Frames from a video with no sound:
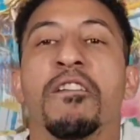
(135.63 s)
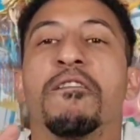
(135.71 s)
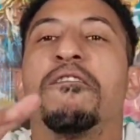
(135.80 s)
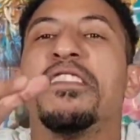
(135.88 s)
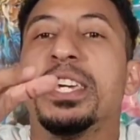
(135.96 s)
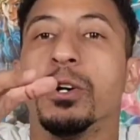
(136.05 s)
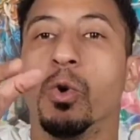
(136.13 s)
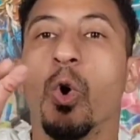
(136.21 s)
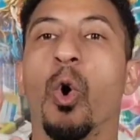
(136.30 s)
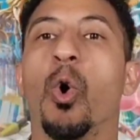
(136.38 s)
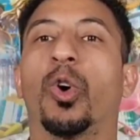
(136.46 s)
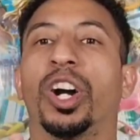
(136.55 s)
feel,
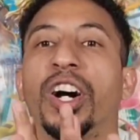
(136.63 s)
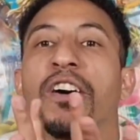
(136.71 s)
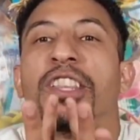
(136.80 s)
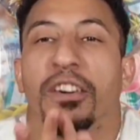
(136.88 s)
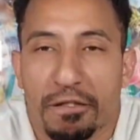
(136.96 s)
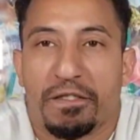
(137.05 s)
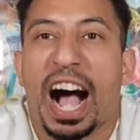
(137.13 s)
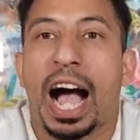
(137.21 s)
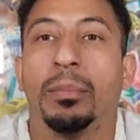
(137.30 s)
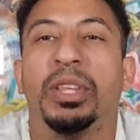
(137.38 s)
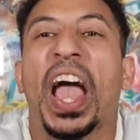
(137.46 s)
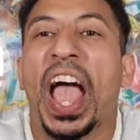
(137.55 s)
aura, the
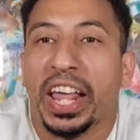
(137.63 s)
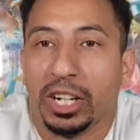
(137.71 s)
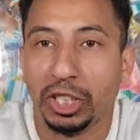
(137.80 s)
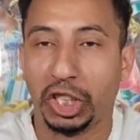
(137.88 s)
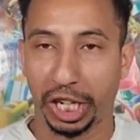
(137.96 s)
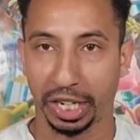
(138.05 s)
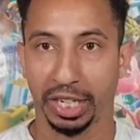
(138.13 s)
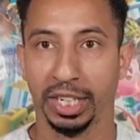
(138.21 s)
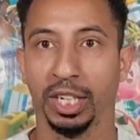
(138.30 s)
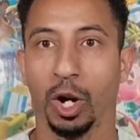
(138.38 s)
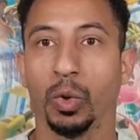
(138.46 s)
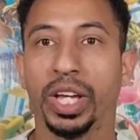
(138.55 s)
vibe, the energy,
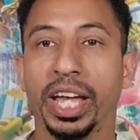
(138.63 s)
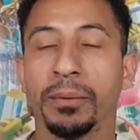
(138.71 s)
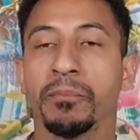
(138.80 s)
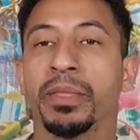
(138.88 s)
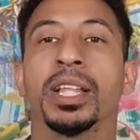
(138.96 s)
okay?